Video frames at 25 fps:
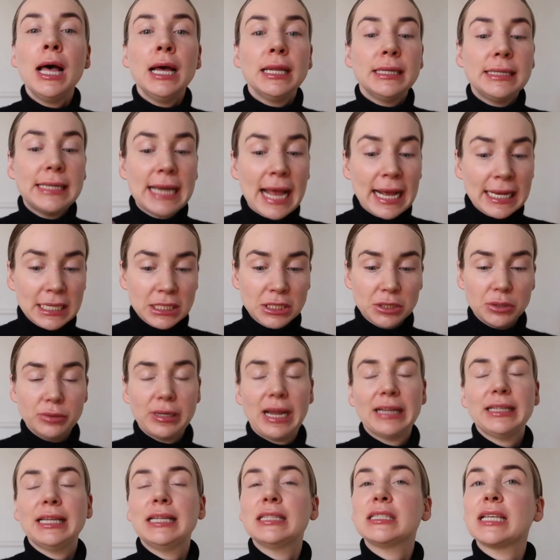Next to
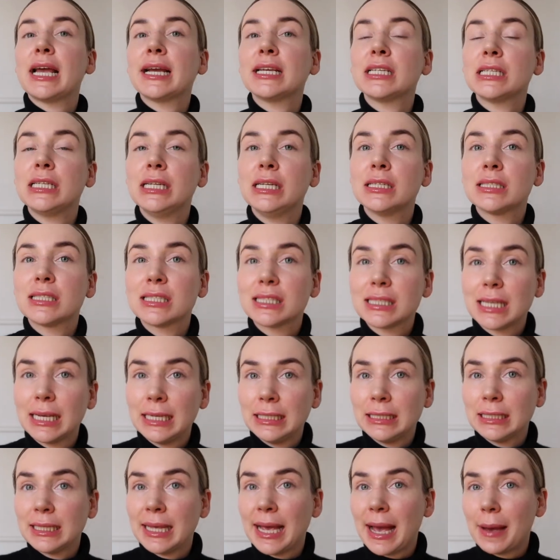that, it's actually a
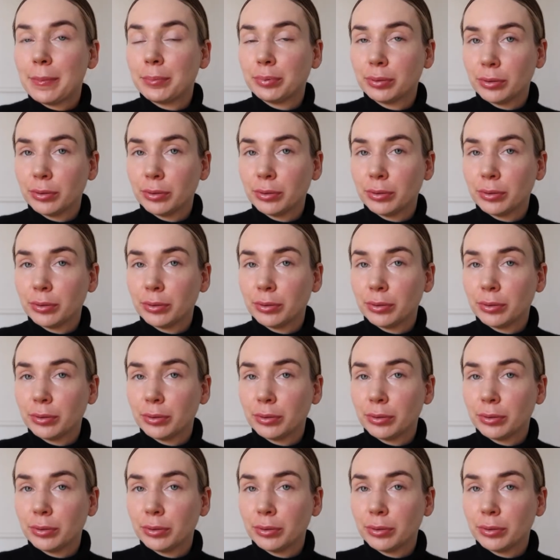skincare